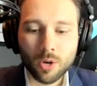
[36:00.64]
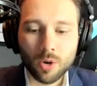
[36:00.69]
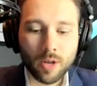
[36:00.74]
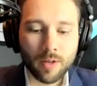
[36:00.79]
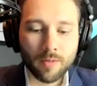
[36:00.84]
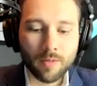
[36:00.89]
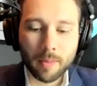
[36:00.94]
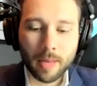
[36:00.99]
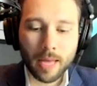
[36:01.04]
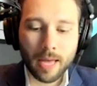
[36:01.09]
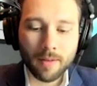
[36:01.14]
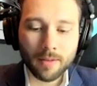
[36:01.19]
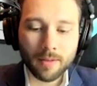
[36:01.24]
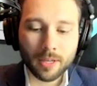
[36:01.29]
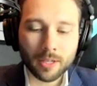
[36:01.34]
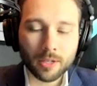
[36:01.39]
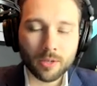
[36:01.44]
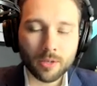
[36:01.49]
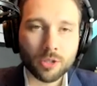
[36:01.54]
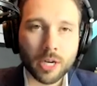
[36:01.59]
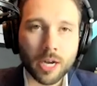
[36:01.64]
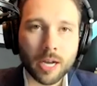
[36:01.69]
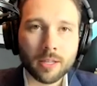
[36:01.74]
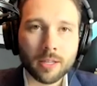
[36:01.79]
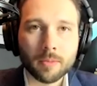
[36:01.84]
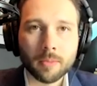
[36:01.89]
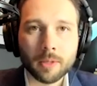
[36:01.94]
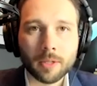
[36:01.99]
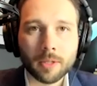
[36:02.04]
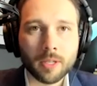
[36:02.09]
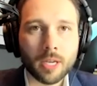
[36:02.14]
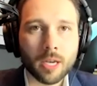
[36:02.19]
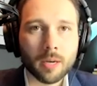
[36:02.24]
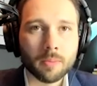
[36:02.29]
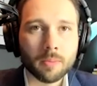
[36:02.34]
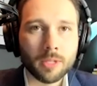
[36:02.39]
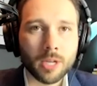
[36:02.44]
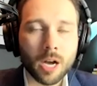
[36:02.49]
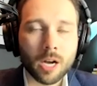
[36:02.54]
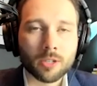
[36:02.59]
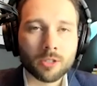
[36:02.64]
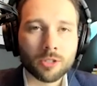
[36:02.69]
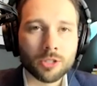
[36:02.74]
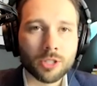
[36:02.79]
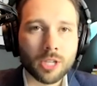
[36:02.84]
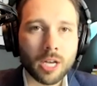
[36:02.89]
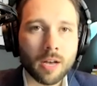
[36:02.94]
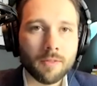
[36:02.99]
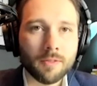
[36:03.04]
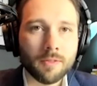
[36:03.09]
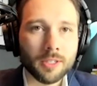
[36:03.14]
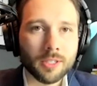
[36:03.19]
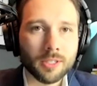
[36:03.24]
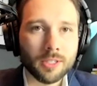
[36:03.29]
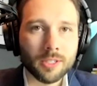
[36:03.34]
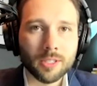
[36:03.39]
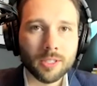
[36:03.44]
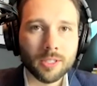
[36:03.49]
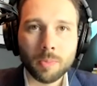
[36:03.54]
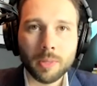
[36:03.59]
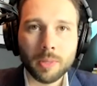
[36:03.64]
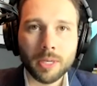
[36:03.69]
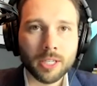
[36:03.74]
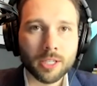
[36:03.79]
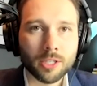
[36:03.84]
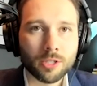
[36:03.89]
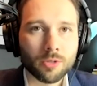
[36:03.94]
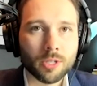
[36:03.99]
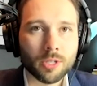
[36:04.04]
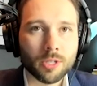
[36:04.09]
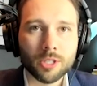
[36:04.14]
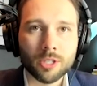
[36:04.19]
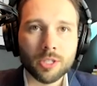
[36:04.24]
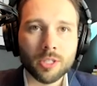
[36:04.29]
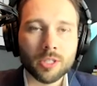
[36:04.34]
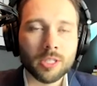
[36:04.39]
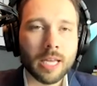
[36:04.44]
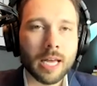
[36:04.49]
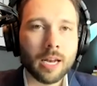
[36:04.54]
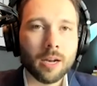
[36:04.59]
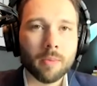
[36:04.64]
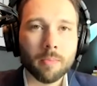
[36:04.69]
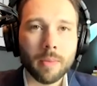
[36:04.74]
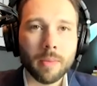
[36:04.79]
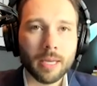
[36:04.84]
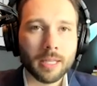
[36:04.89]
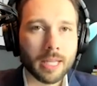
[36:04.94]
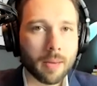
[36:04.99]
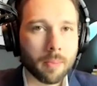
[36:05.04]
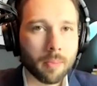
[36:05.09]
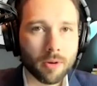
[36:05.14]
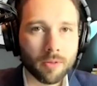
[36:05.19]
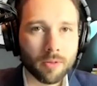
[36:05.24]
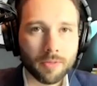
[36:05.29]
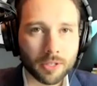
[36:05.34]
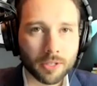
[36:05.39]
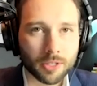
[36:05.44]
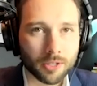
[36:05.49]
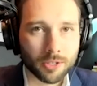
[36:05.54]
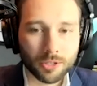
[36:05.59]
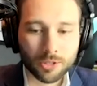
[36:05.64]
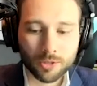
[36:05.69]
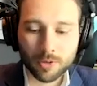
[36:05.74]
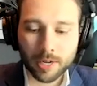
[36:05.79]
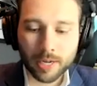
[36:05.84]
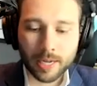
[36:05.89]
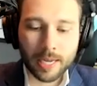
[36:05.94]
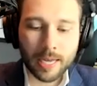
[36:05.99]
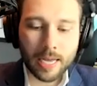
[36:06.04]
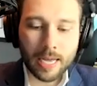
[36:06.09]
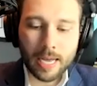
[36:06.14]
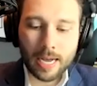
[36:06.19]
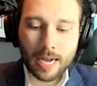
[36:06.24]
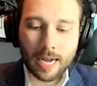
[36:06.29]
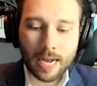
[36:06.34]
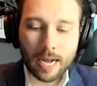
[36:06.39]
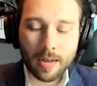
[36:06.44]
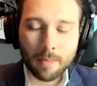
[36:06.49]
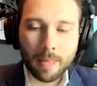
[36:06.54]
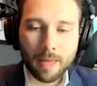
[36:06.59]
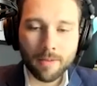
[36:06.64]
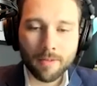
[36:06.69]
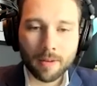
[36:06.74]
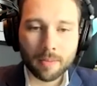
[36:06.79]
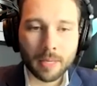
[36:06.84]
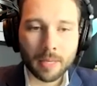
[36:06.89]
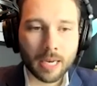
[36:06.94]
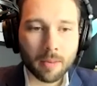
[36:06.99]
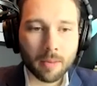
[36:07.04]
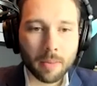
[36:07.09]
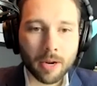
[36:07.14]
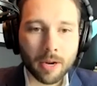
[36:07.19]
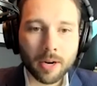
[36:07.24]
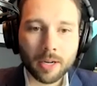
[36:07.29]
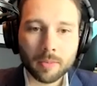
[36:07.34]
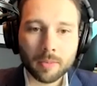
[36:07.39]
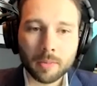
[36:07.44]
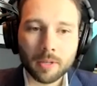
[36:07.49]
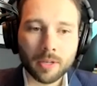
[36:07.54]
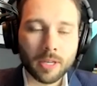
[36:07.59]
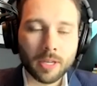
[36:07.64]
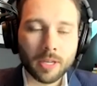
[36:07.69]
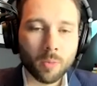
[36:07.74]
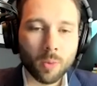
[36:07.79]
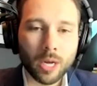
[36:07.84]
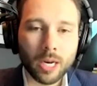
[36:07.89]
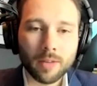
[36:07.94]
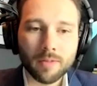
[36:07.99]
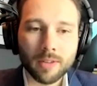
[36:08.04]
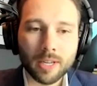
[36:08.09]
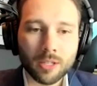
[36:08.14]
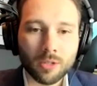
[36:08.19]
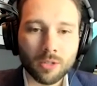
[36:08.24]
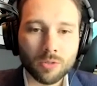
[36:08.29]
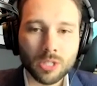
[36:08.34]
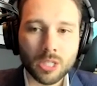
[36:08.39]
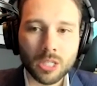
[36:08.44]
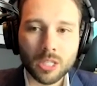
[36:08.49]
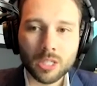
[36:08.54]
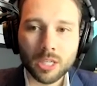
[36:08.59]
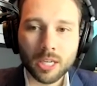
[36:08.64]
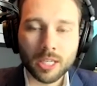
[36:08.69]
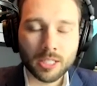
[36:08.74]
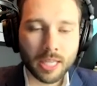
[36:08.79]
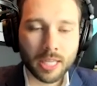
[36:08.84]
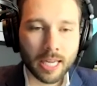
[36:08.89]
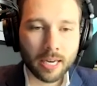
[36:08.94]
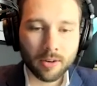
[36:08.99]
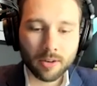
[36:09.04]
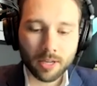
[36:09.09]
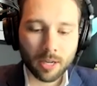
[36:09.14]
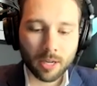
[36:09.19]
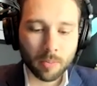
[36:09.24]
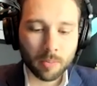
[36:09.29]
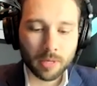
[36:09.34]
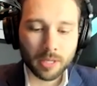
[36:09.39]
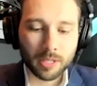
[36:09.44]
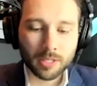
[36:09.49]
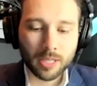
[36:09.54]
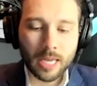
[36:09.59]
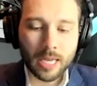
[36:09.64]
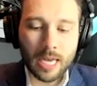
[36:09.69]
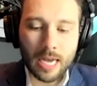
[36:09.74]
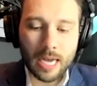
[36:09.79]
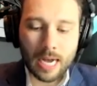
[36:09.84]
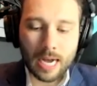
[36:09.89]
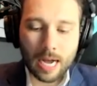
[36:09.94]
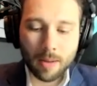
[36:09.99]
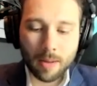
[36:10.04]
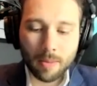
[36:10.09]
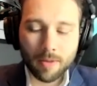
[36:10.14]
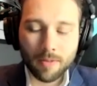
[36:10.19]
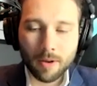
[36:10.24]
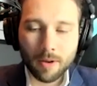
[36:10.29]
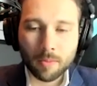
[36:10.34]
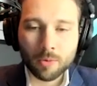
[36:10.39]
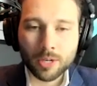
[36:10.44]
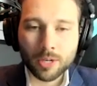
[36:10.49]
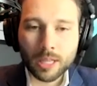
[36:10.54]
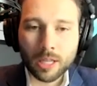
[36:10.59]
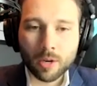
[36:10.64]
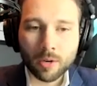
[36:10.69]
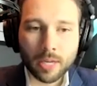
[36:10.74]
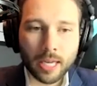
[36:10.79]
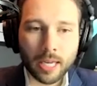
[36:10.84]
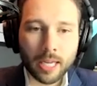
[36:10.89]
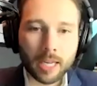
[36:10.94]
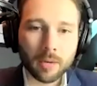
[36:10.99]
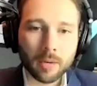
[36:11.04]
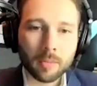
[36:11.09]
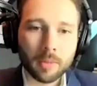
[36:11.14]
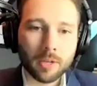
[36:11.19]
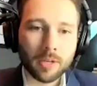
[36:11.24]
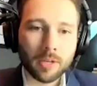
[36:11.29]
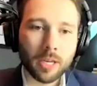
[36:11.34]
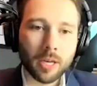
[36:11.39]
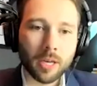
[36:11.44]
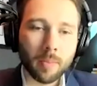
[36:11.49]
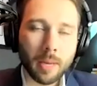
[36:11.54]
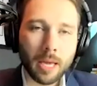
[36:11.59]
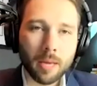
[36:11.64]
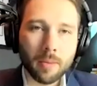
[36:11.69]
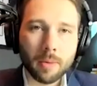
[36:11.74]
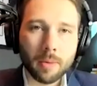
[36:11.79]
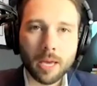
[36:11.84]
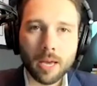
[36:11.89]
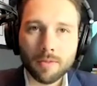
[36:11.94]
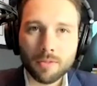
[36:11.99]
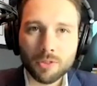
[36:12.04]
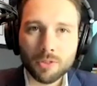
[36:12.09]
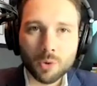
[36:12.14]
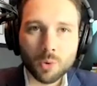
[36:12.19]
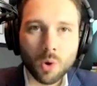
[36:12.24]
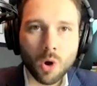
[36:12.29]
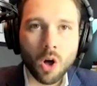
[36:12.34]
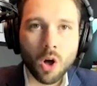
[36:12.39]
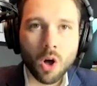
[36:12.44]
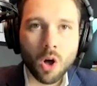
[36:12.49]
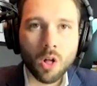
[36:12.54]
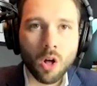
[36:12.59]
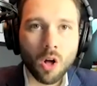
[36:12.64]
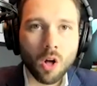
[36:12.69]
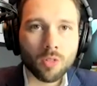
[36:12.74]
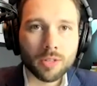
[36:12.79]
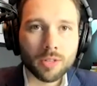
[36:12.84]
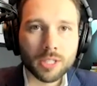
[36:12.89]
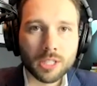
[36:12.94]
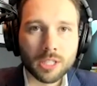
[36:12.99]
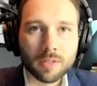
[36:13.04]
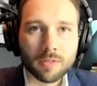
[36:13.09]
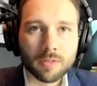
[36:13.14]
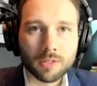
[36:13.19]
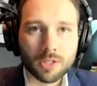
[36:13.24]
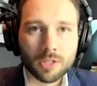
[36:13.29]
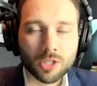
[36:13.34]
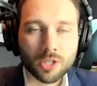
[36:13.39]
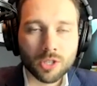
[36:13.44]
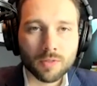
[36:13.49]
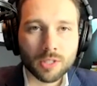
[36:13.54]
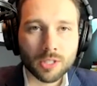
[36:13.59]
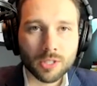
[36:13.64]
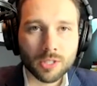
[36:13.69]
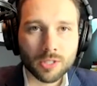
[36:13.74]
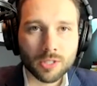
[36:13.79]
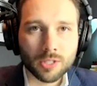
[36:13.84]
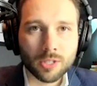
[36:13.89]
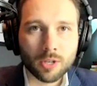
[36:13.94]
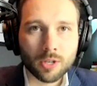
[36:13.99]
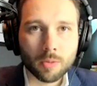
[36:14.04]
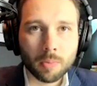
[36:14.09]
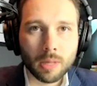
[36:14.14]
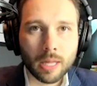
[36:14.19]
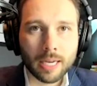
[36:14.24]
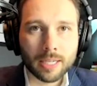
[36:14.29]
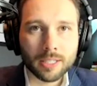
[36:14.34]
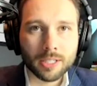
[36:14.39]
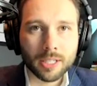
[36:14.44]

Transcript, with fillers: if I'm having a new child, I'm looking up doctor's offices, pediatricians, how to make that perfect nursery. If I'm getting married, I'm looking at wedding venues, DJs, catering companies. If I'm relocating, I'm looking up ABF, U-Haul, all these different services that are applied to